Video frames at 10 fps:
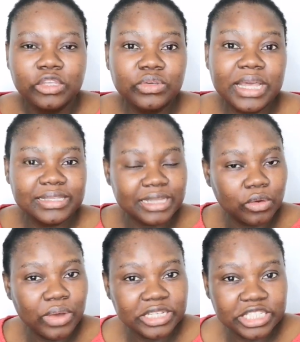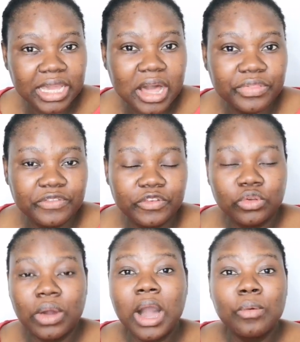You guys can go and check out the
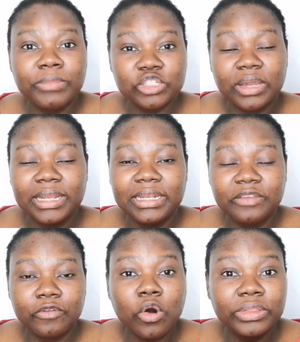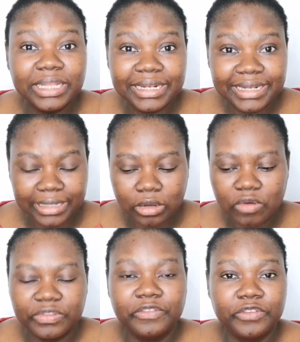video. I'll make sure I leave all the link
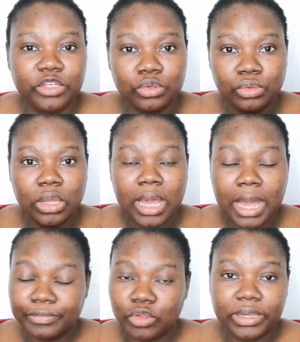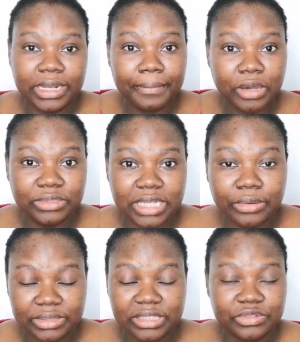of the video I'm talking about
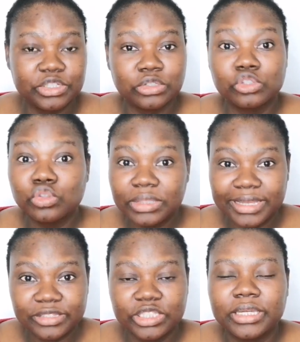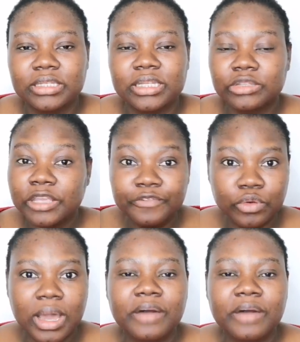down in the description, so you guys check it out if you